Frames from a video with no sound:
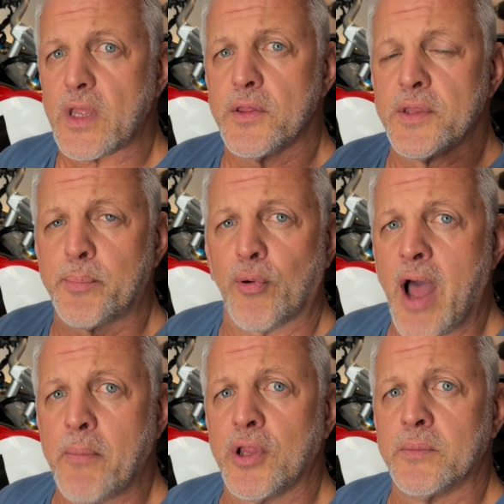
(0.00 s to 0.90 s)
The
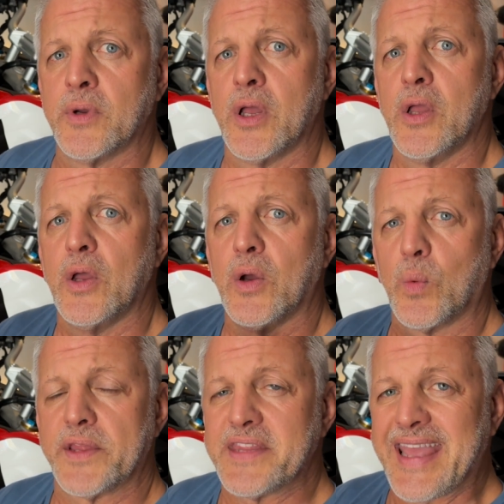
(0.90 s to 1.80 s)
problem
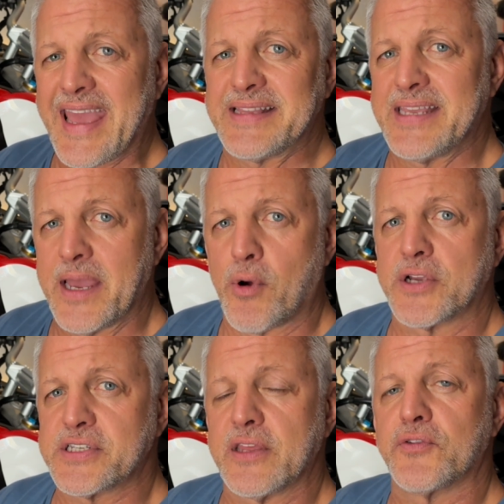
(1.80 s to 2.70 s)
with the KTM
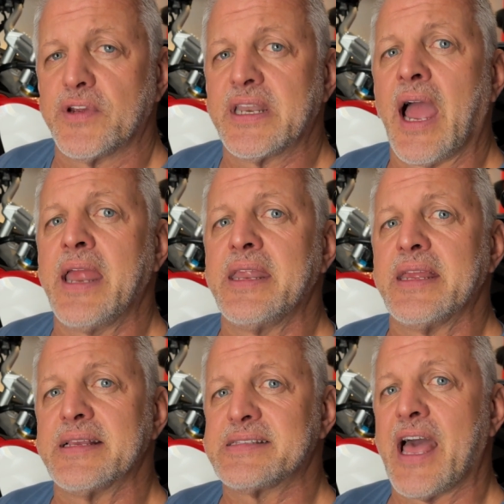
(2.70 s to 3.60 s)

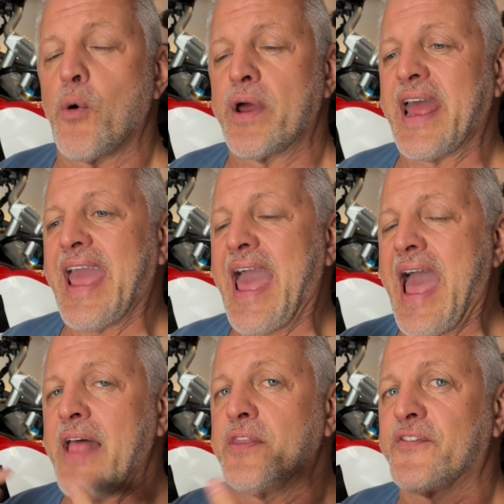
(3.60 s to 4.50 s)
RC390 is that when I
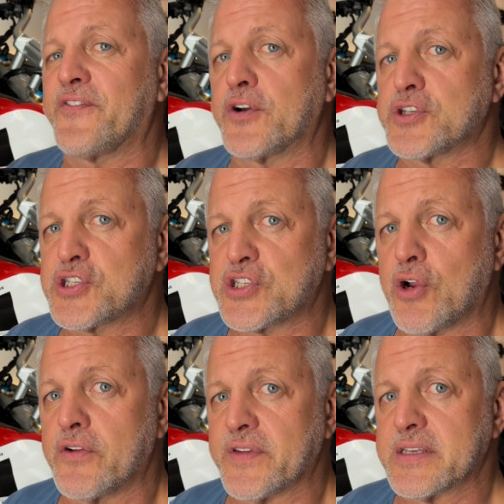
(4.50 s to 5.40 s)
had the first
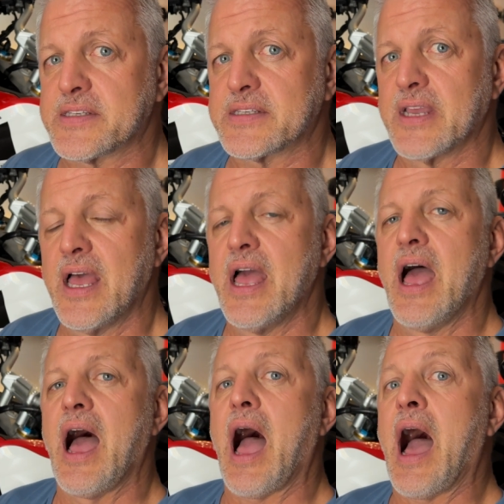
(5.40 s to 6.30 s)
service,
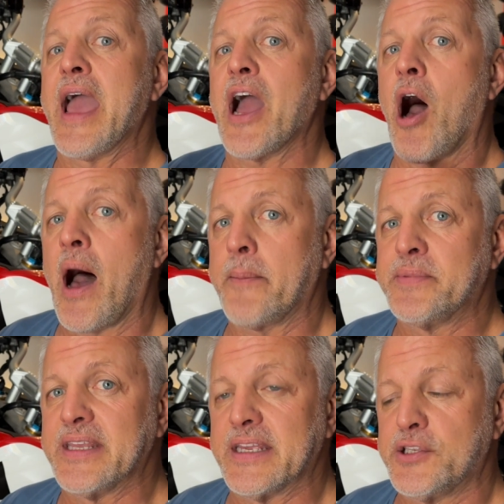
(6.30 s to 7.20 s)
I
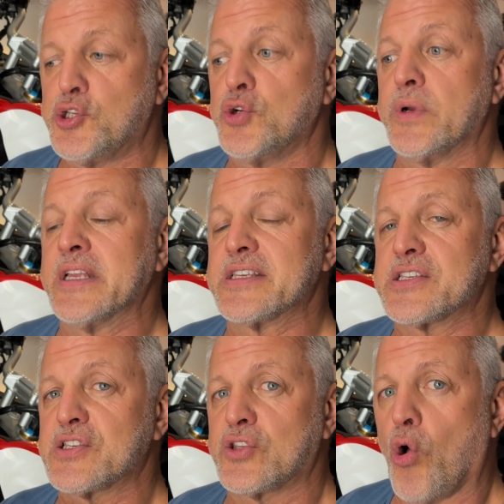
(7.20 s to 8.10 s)
opted to
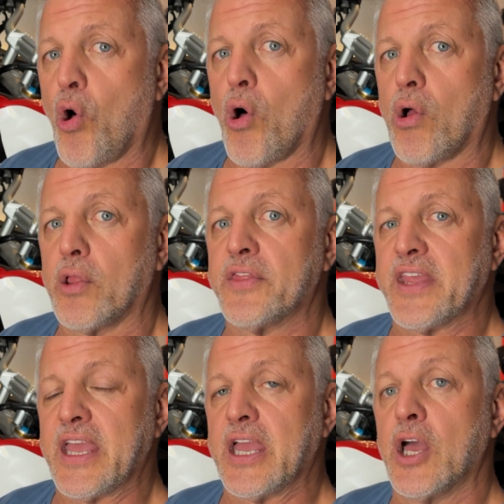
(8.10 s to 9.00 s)
install
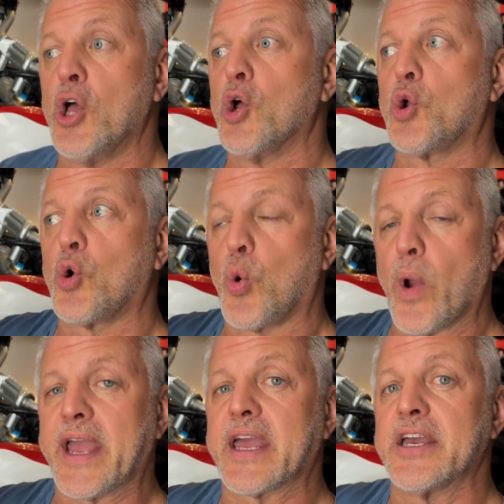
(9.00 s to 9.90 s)
the
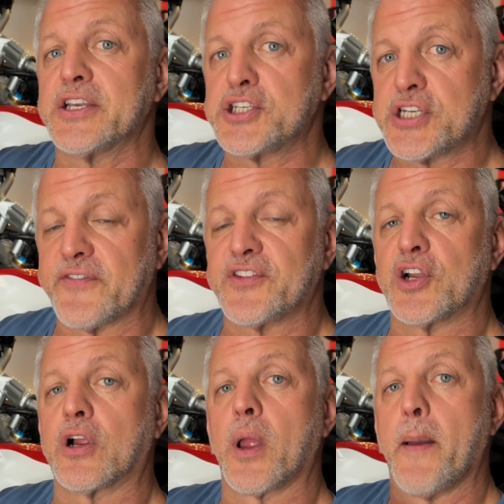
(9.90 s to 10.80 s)

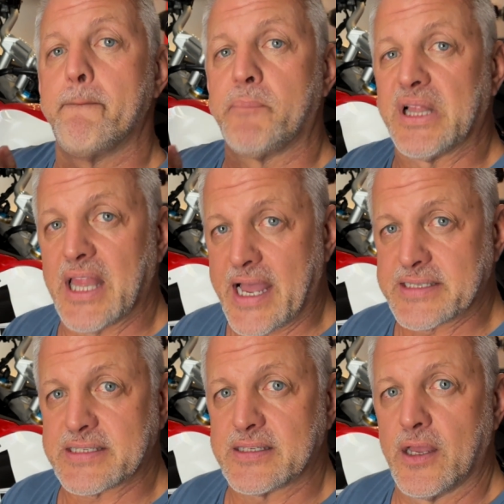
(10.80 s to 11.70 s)
Quickshifter
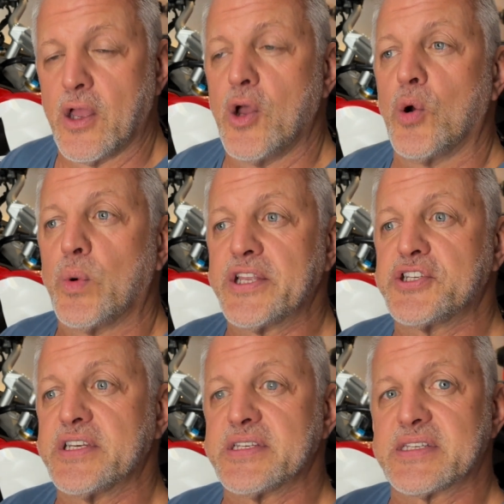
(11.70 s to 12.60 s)
Plus,
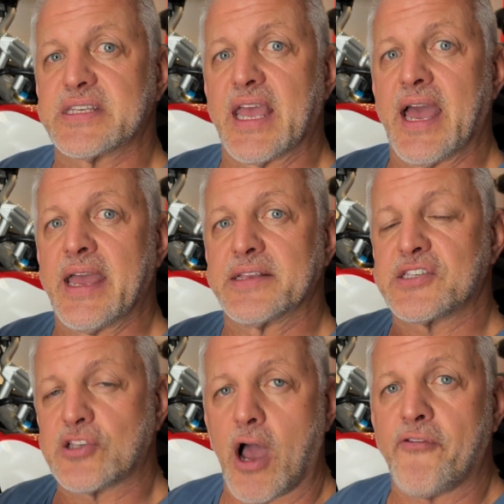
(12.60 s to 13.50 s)
which is a
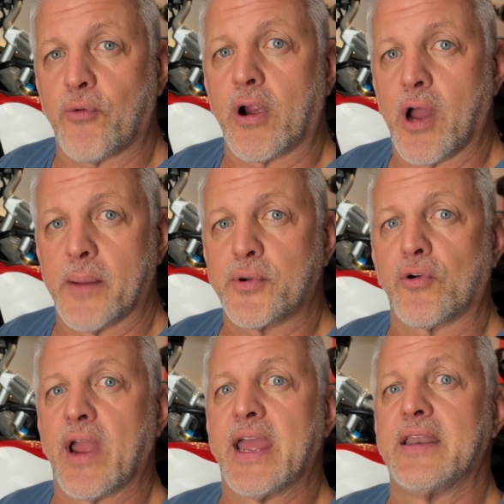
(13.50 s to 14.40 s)
software
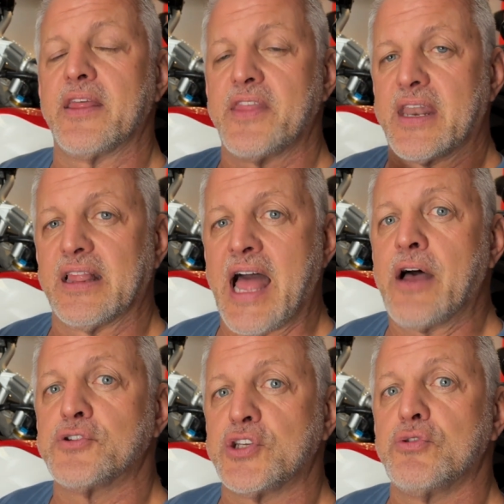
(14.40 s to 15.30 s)
upgrade that
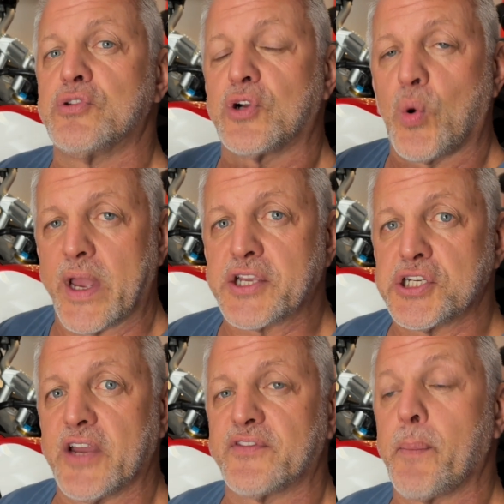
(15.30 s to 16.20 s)
allows you to quick
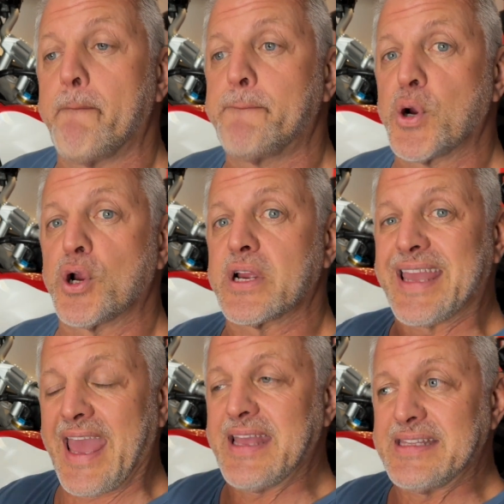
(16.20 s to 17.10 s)
shift per
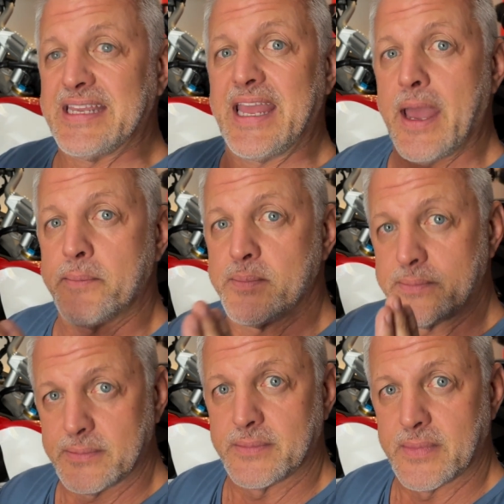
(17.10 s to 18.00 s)

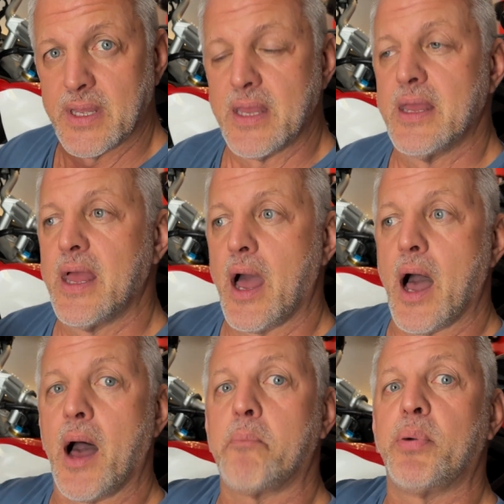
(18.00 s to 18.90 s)
KTM
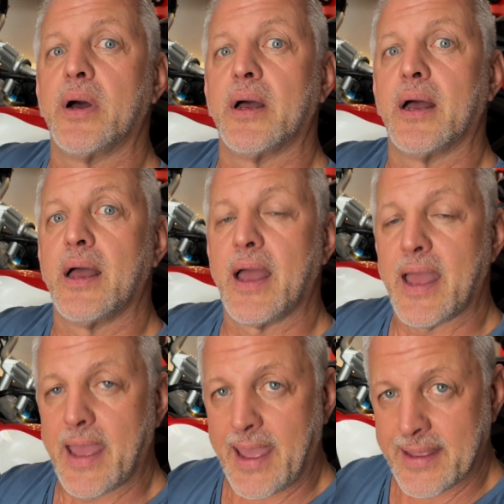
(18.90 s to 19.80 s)
up
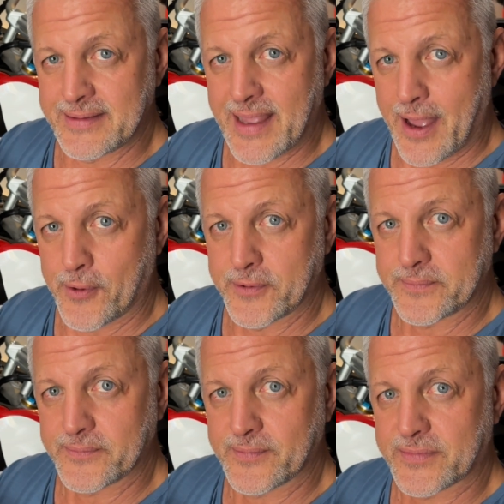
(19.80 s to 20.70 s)
and down.
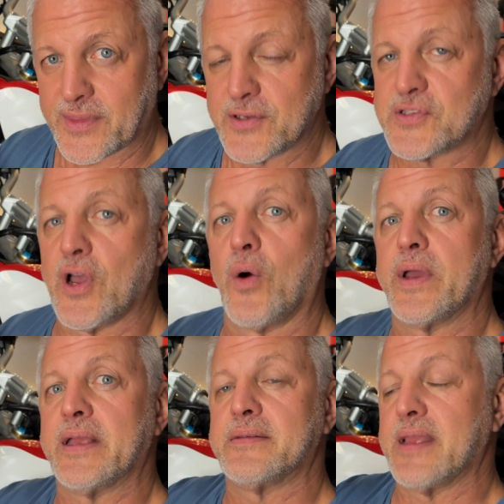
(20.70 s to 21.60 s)
So
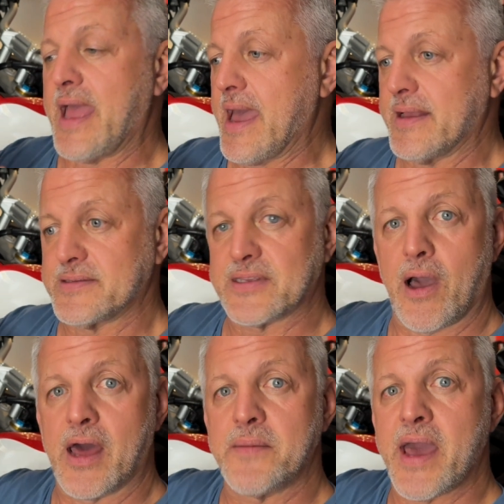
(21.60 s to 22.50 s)
it has
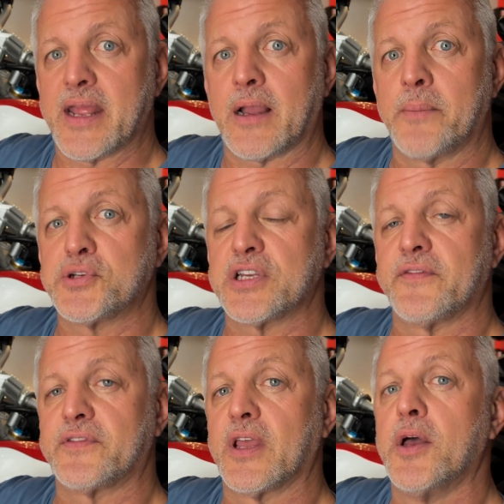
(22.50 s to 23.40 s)
automatic
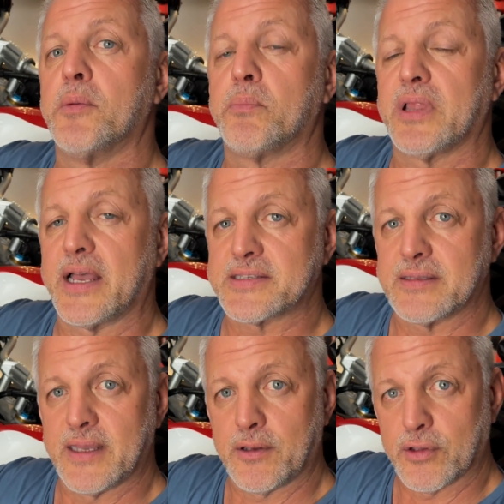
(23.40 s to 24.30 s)
upshift,
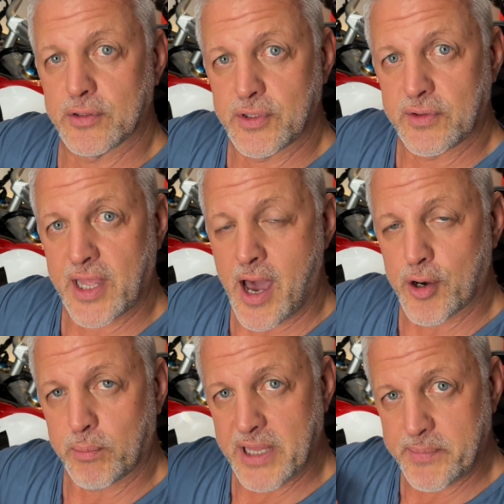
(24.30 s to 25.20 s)
plus it'll do the
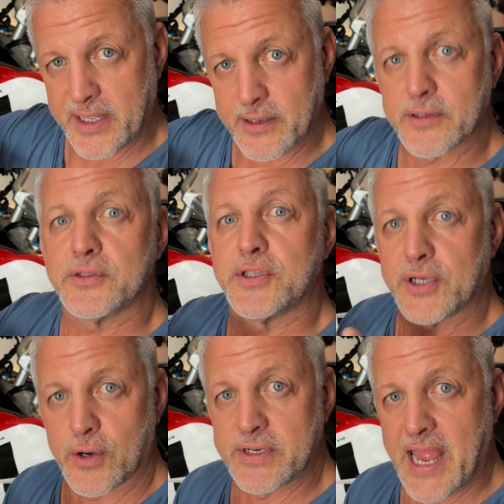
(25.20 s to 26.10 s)
auto blipping to
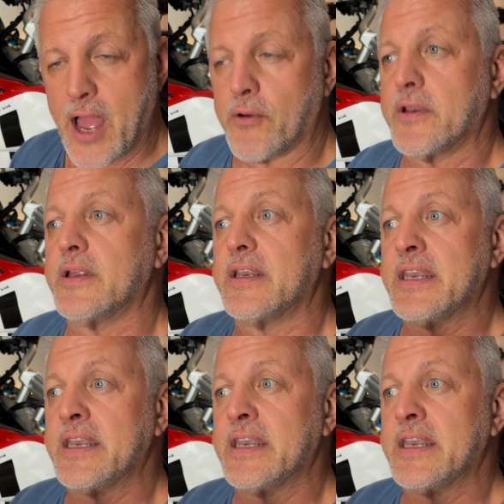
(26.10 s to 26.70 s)
go down.